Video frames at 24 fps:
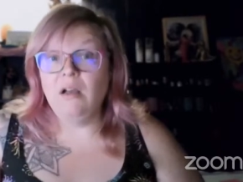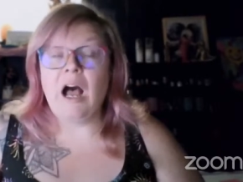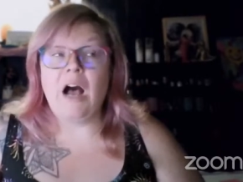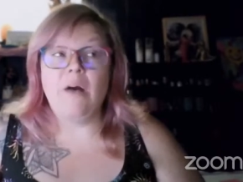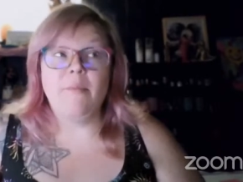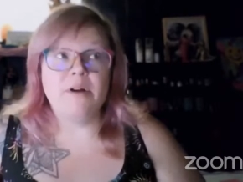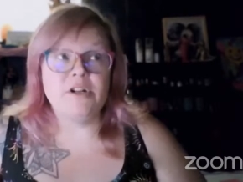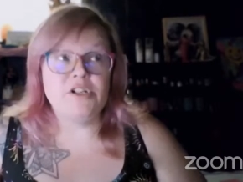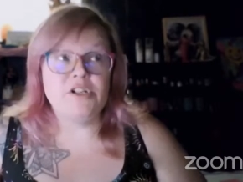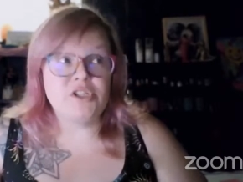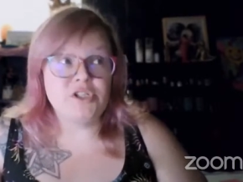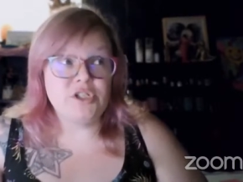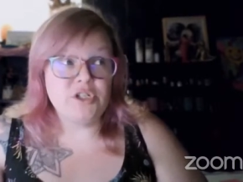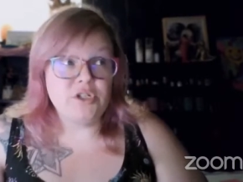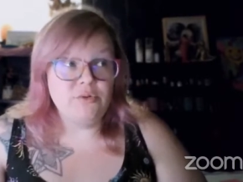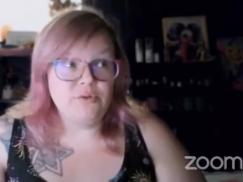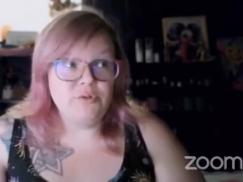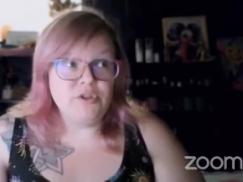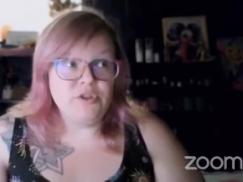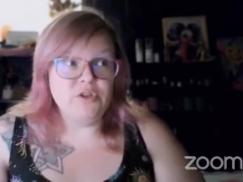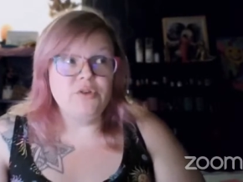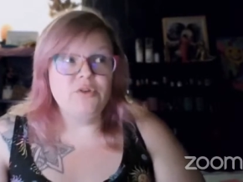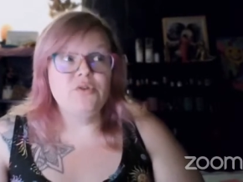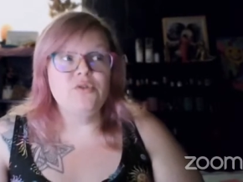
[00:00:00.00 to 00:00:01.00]
How much do you
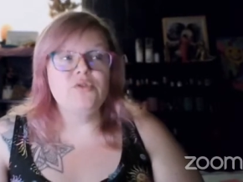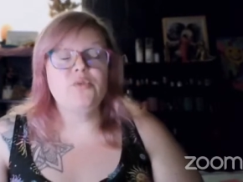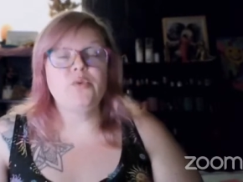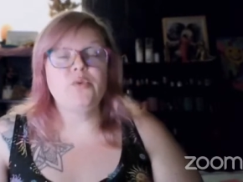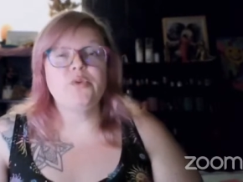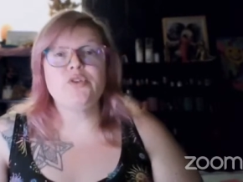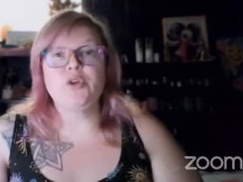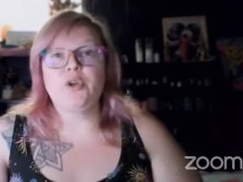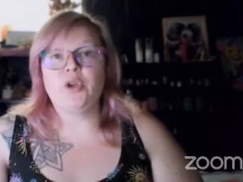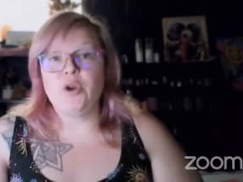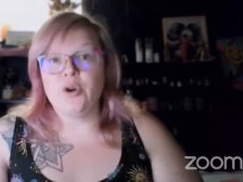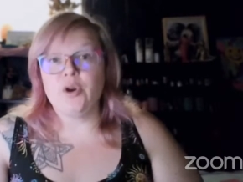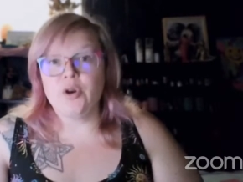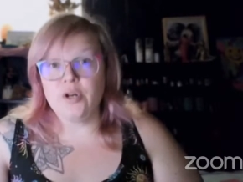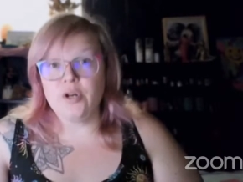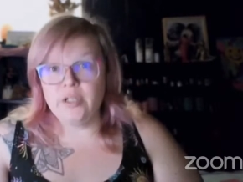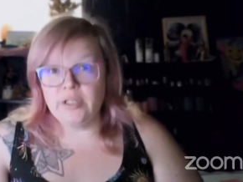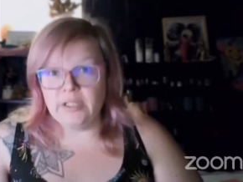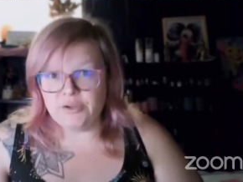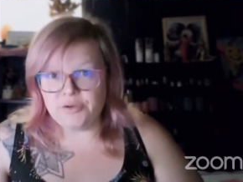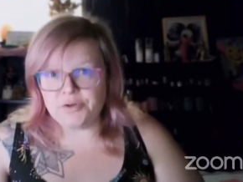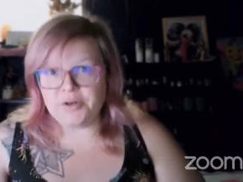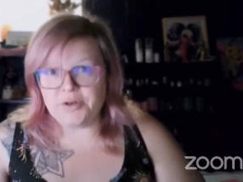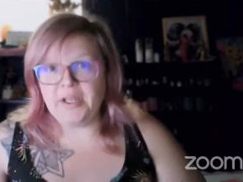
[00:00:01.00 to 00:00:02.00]
use? What's your
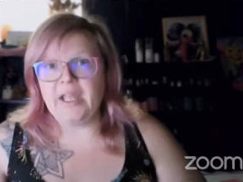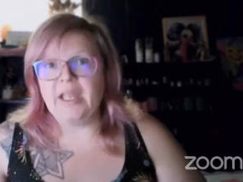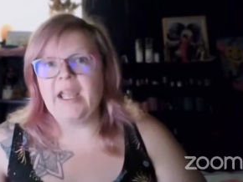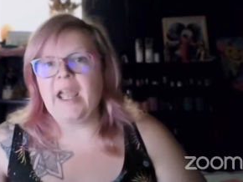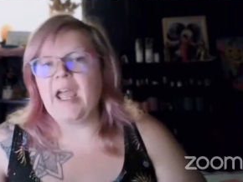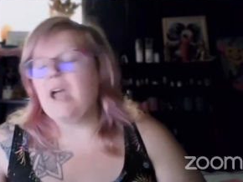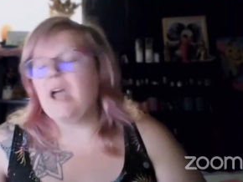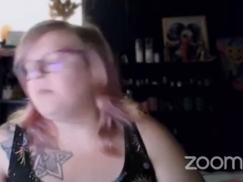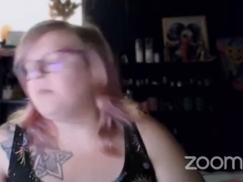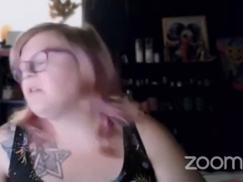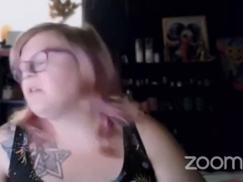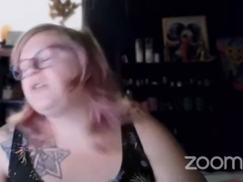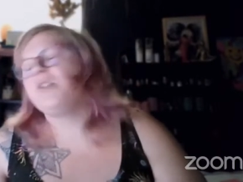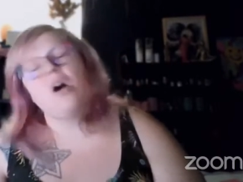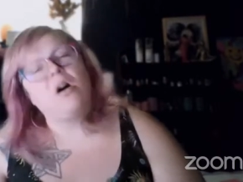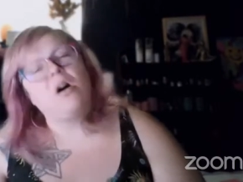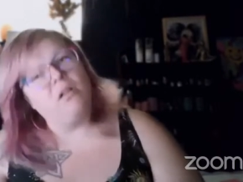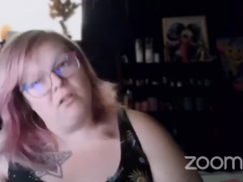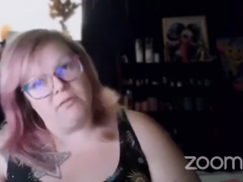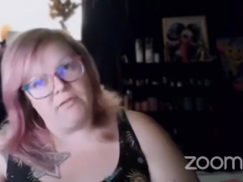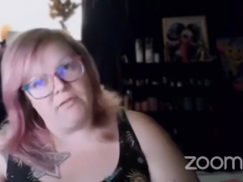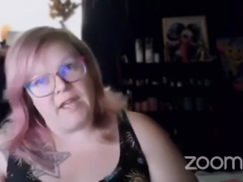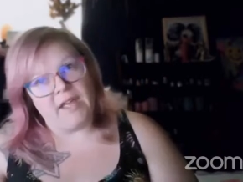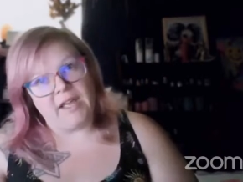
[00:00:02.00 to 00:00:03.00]
currently drinking habits?
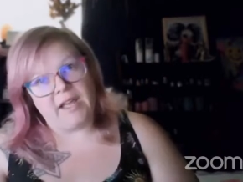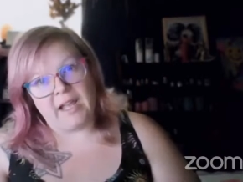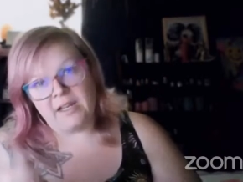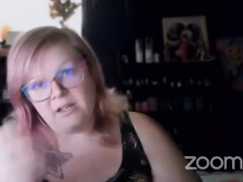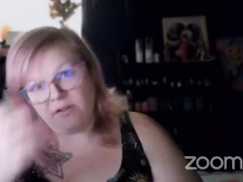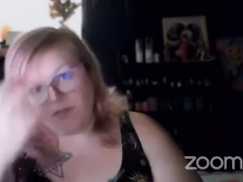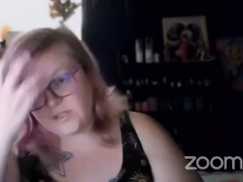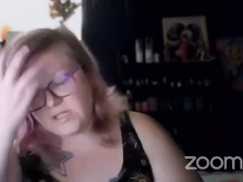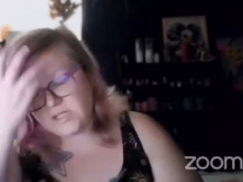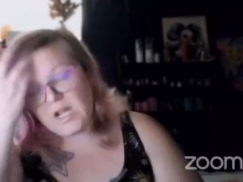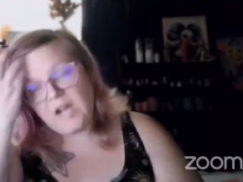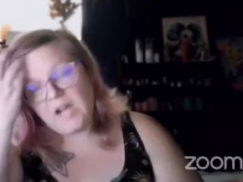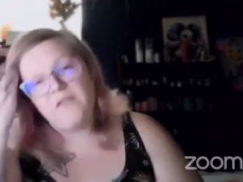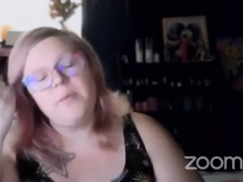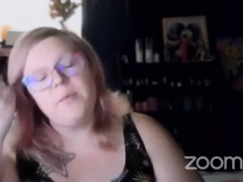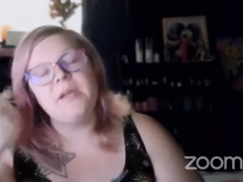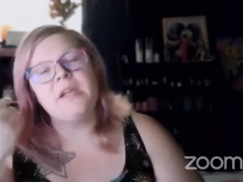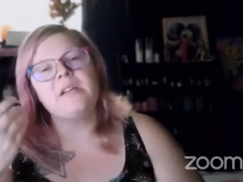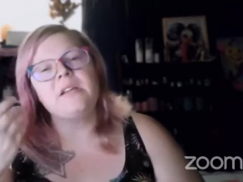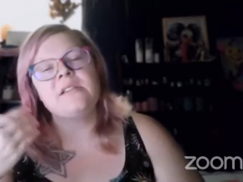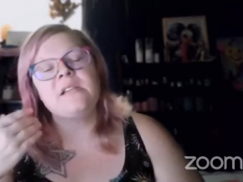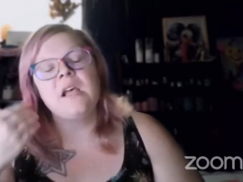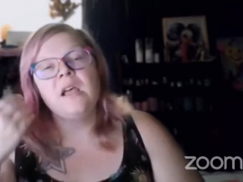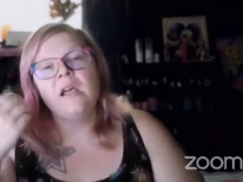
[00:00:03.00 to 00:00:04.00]
All of that kind of stuff,
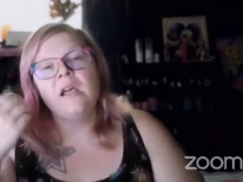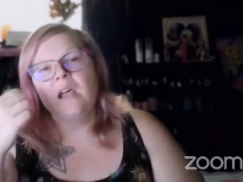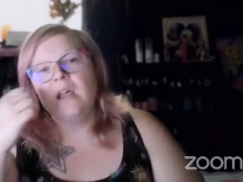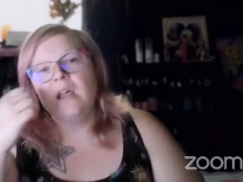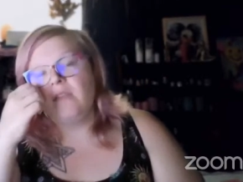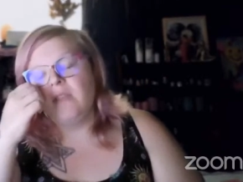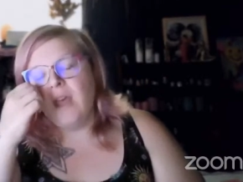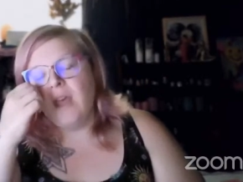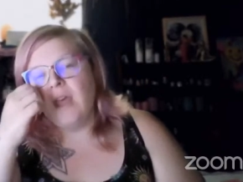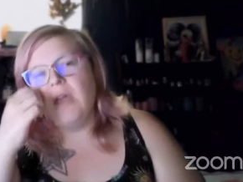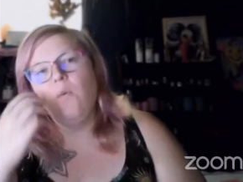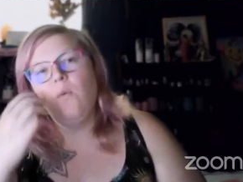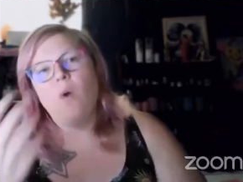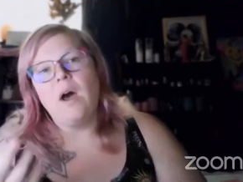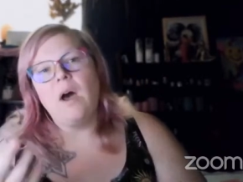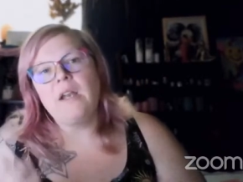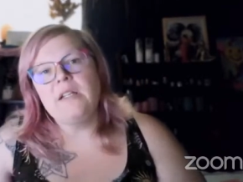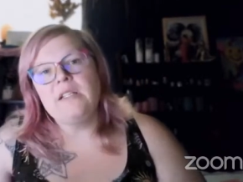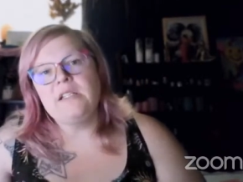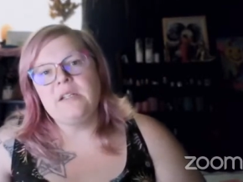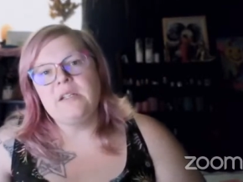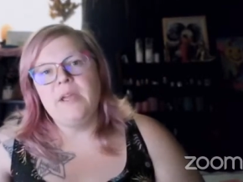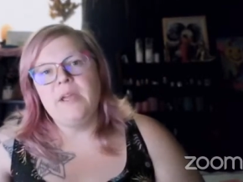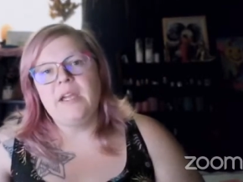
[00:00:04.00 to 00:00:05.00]
because they
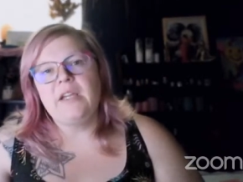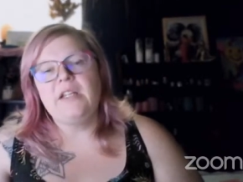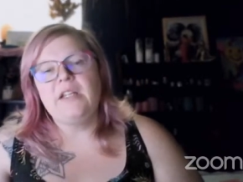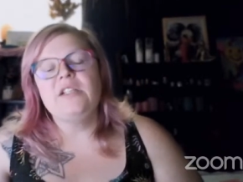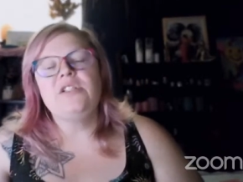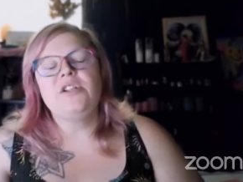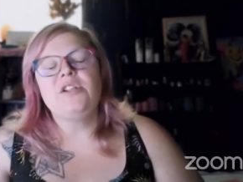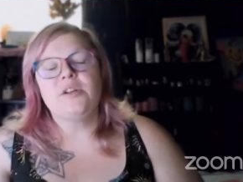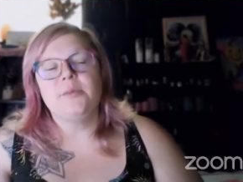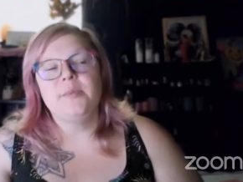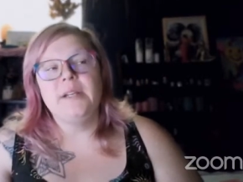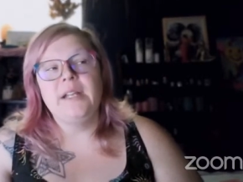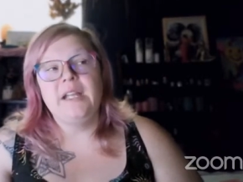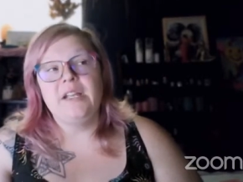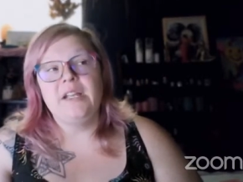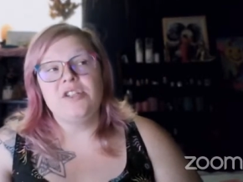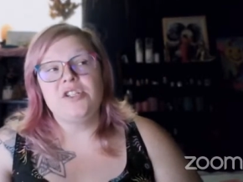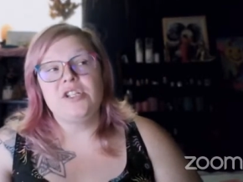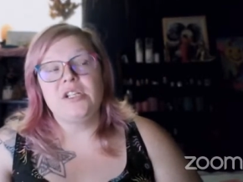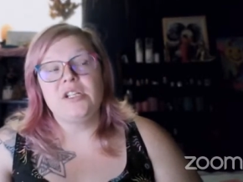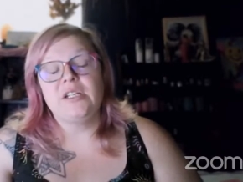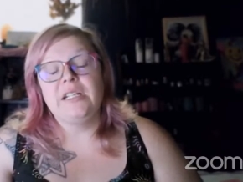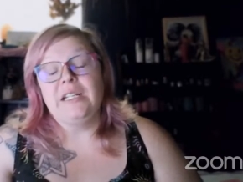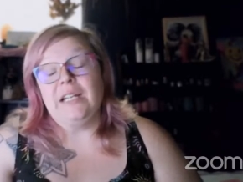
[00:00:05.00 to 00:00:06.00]
wanted to make a
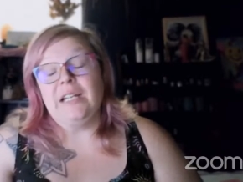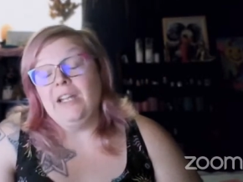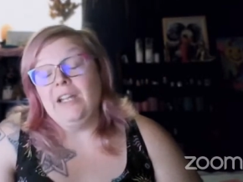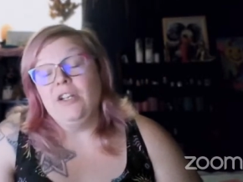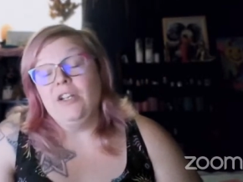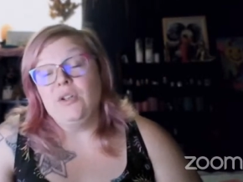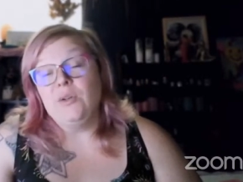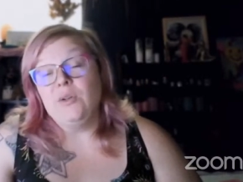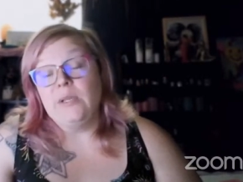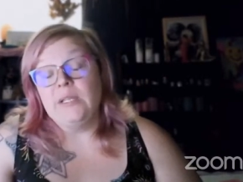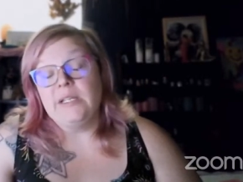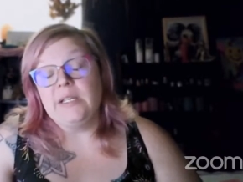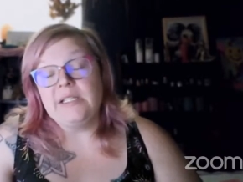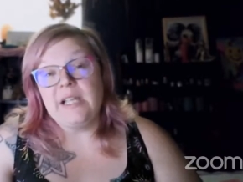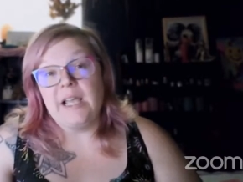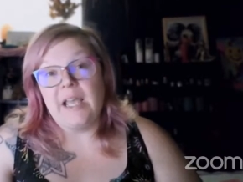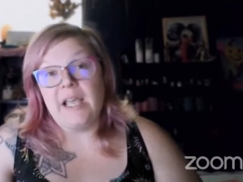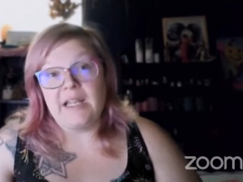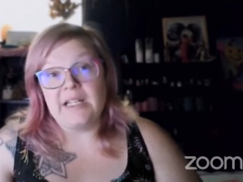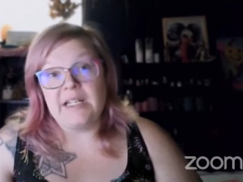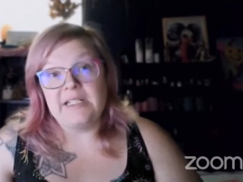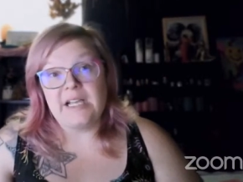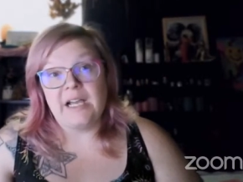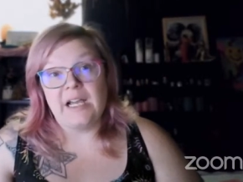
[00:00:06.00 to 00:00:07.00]
determination, and I knew this
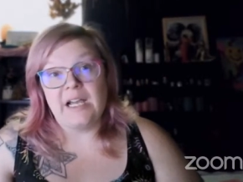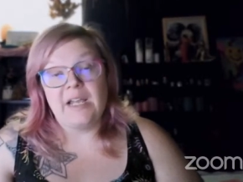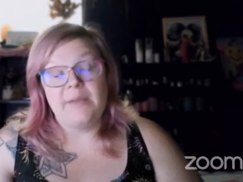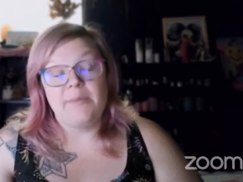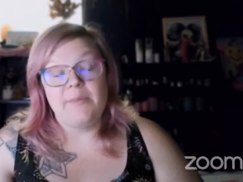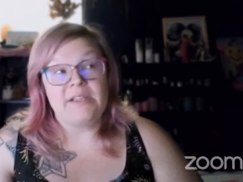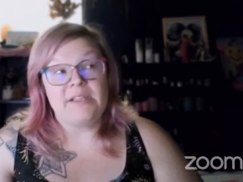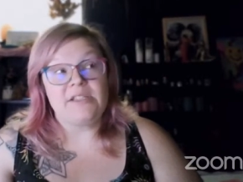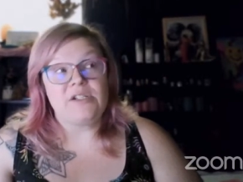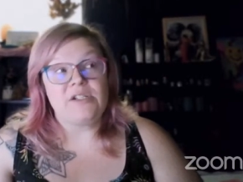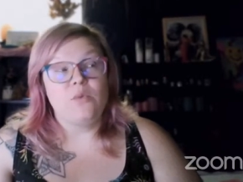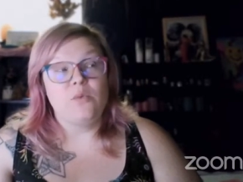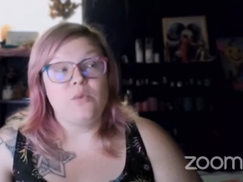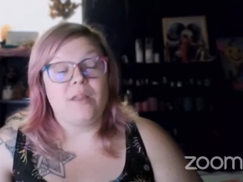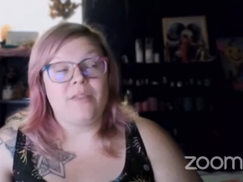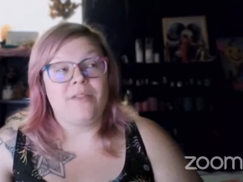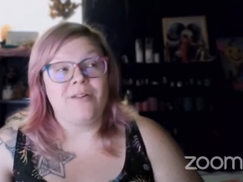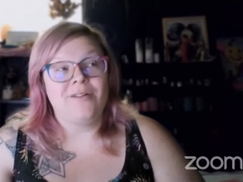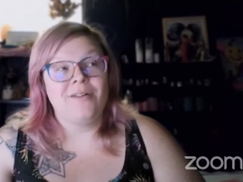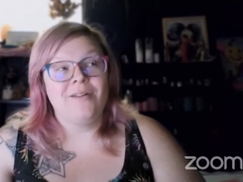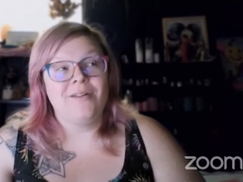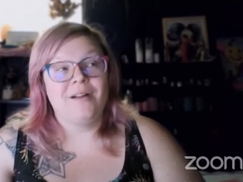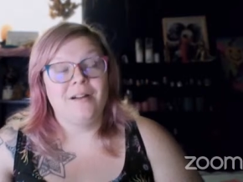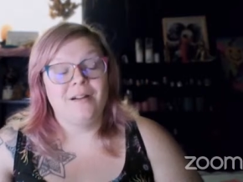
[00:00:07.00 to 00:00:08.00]
ahead of time as to
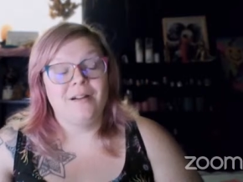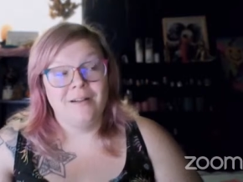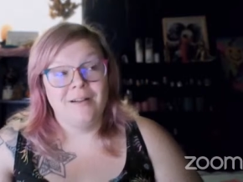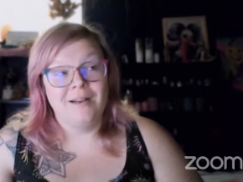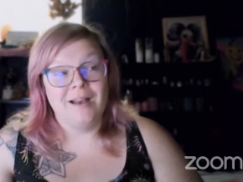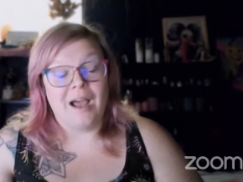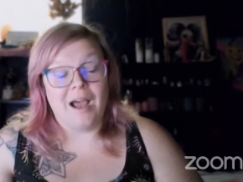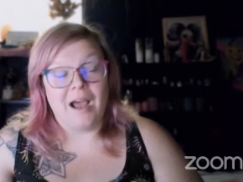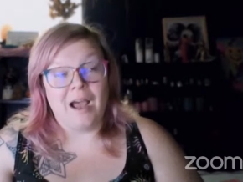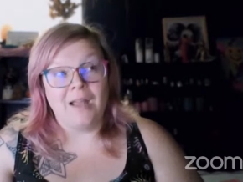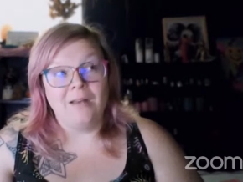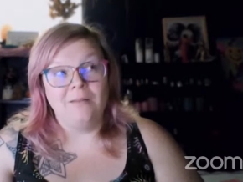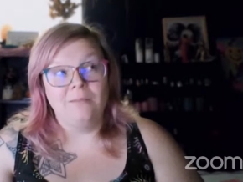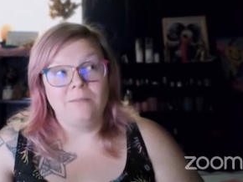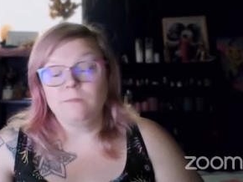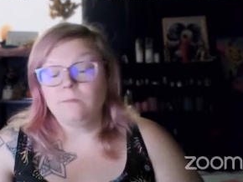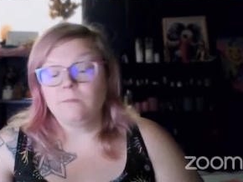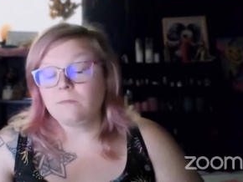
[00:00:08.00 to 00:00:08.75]
whether or not